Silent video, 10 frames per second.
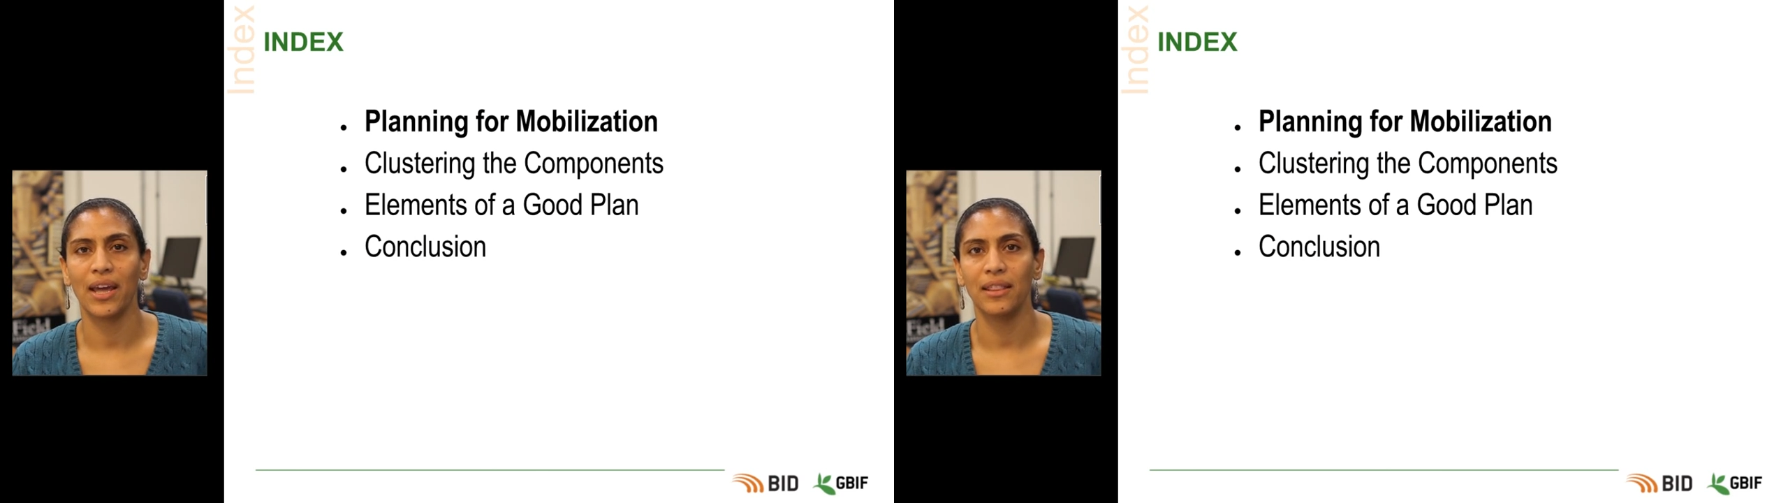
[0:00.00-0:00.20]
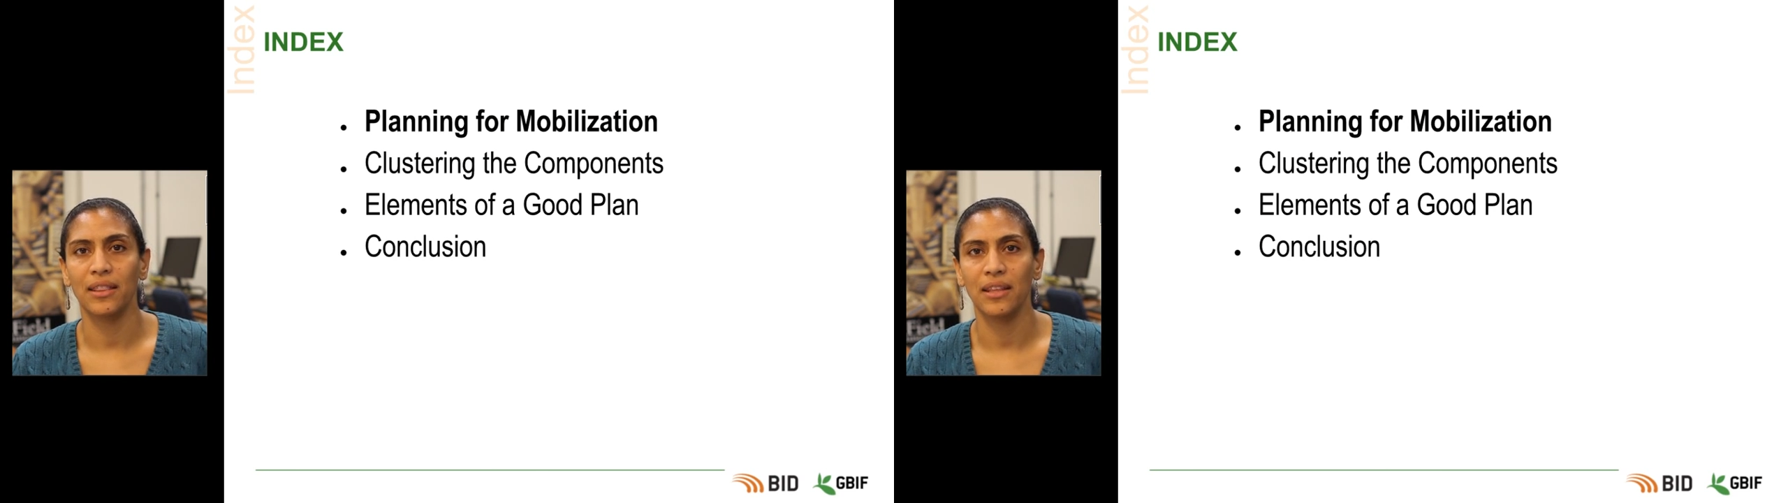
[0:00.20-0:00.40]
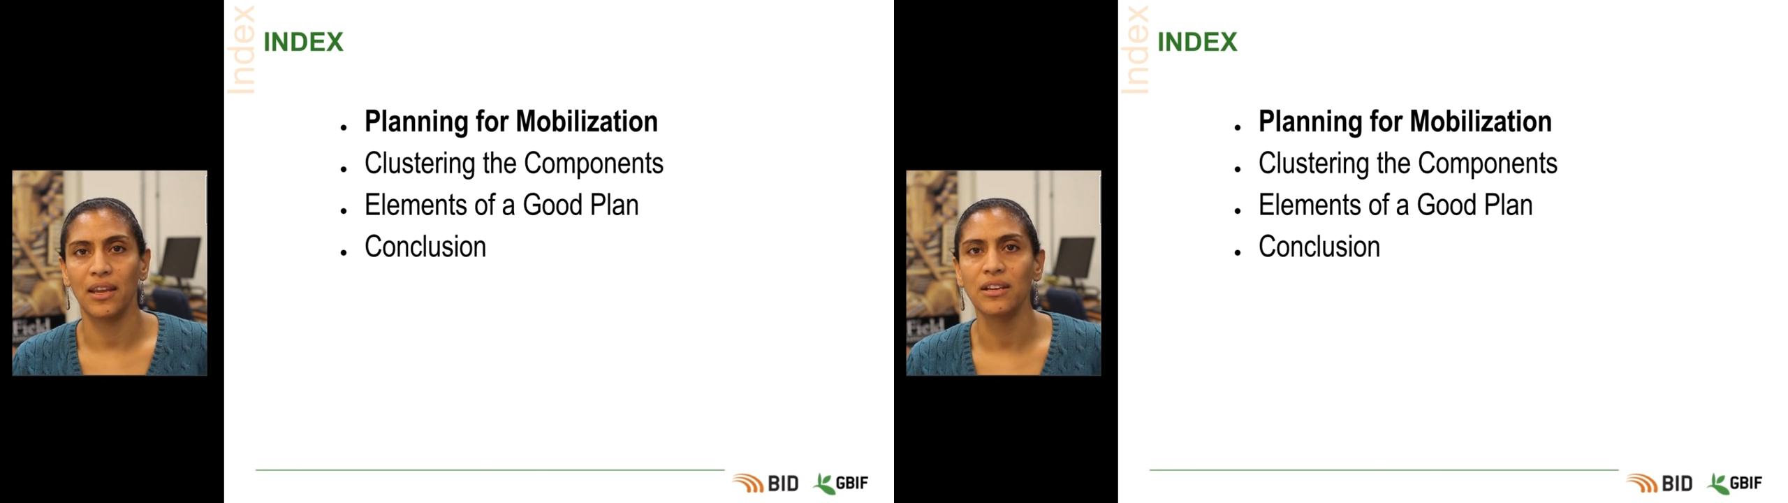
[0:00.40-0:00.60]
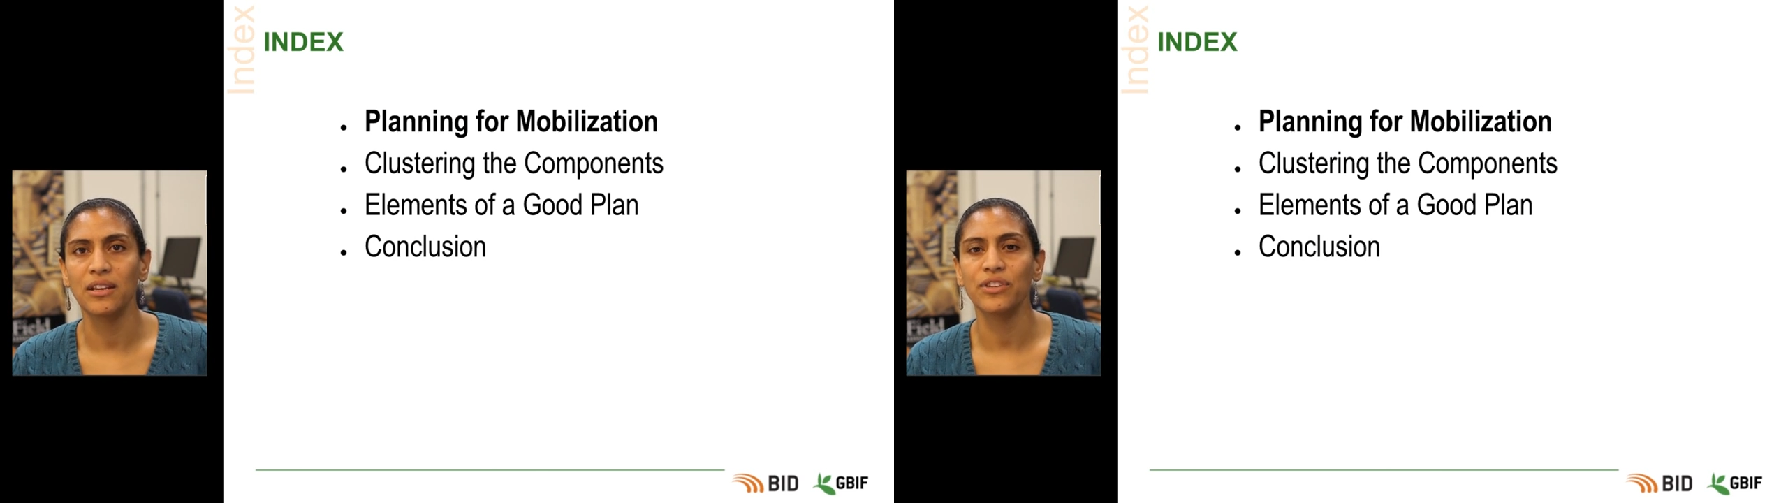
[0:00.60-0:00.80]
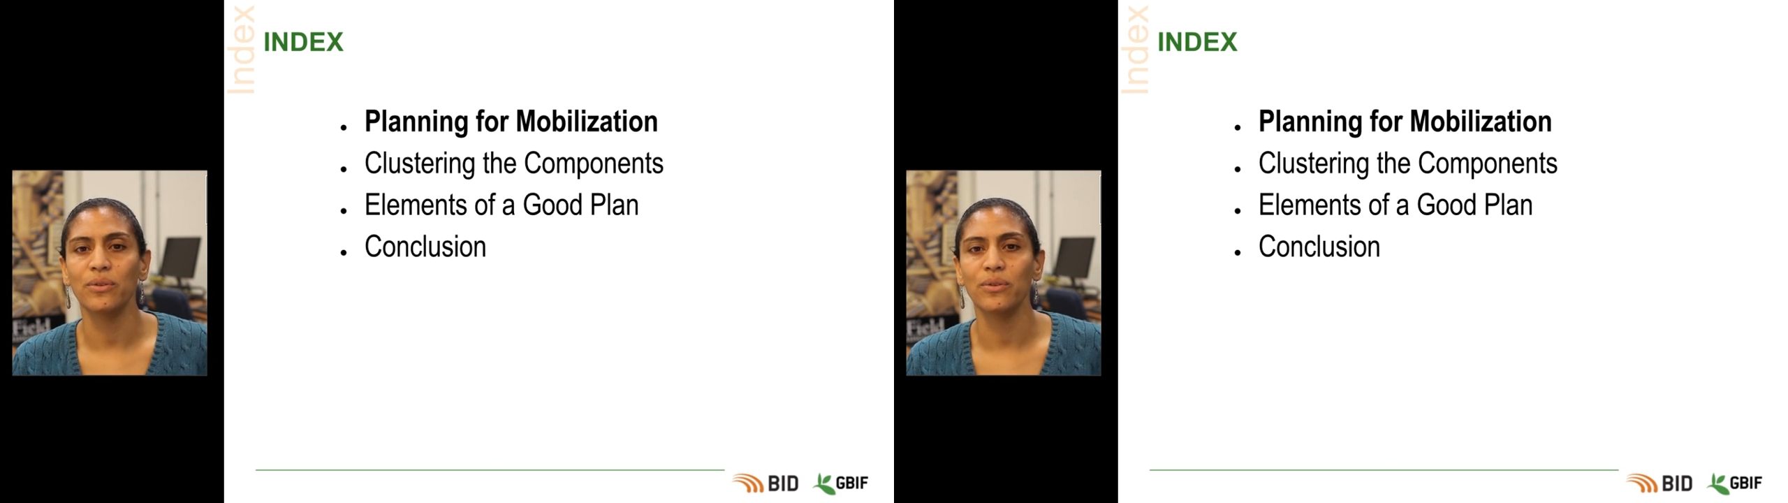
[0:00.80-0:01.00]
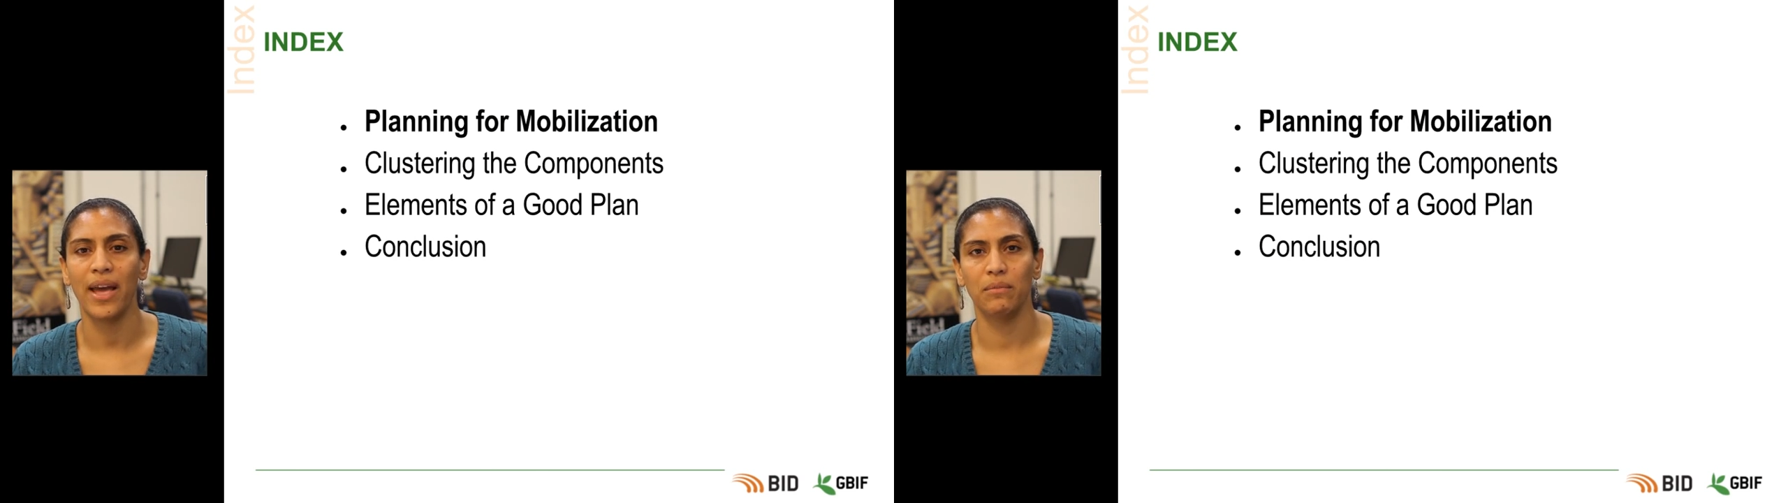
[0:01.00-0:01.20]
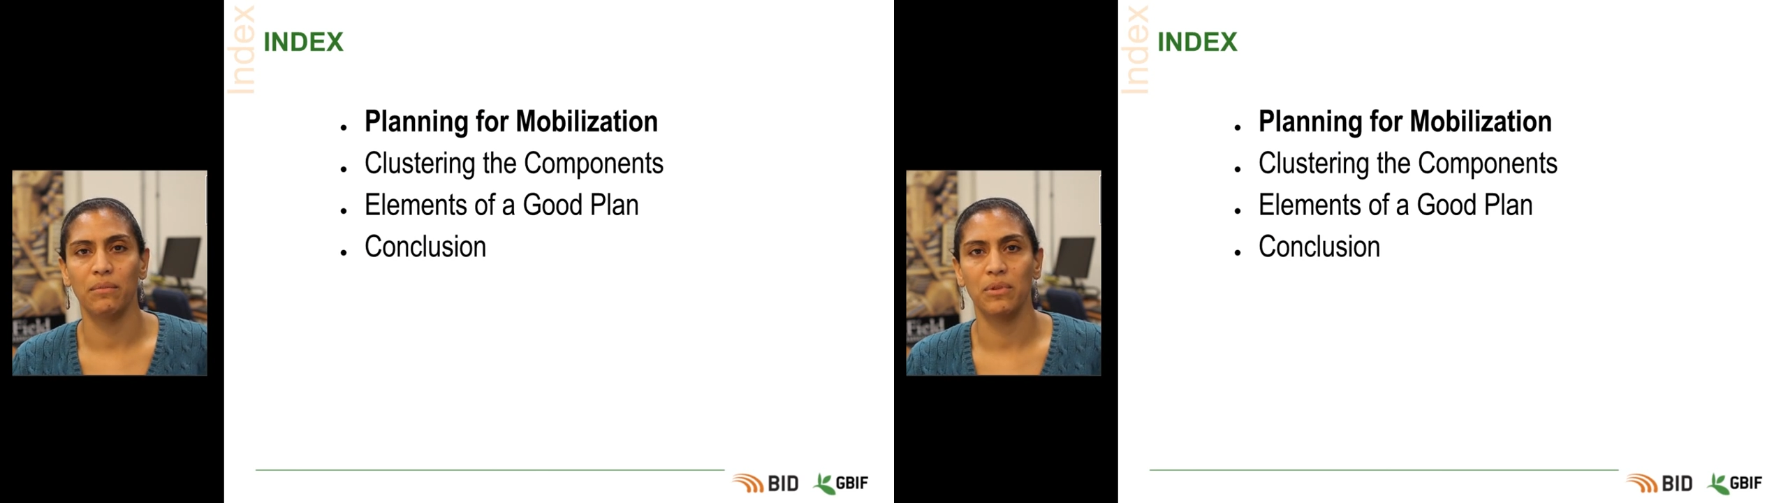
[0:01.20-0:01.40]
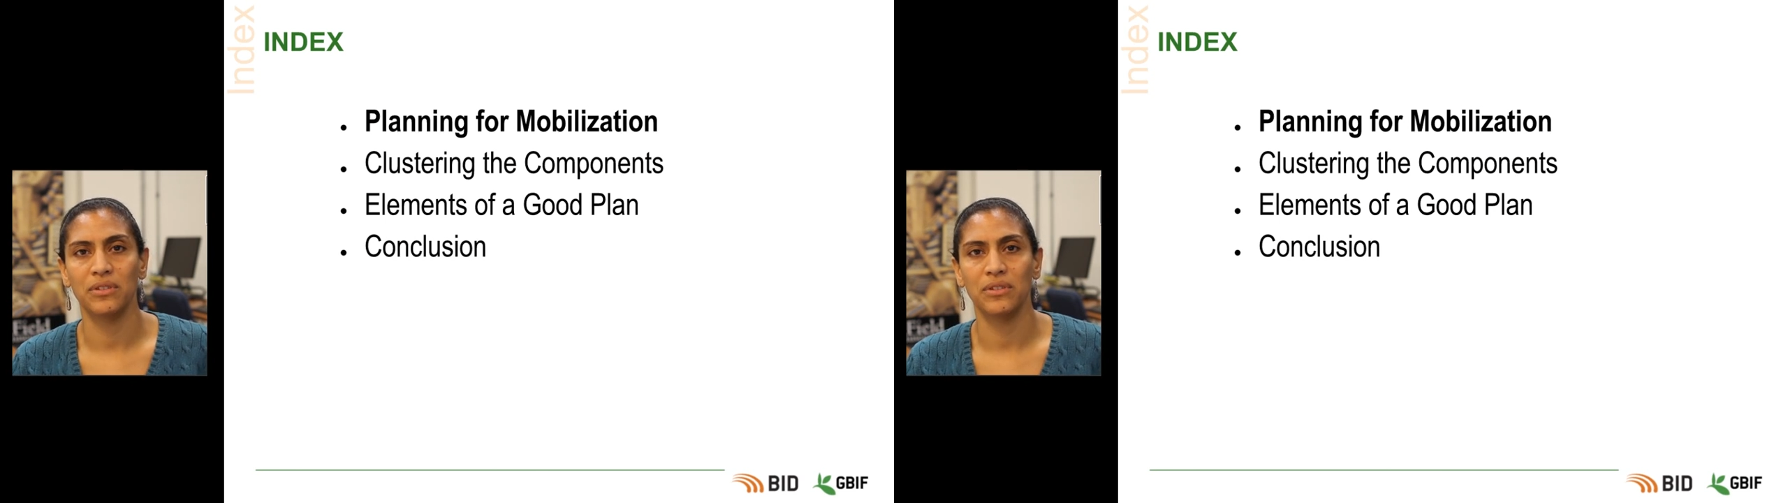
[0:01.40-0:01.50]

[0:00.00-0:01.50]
the individual elements that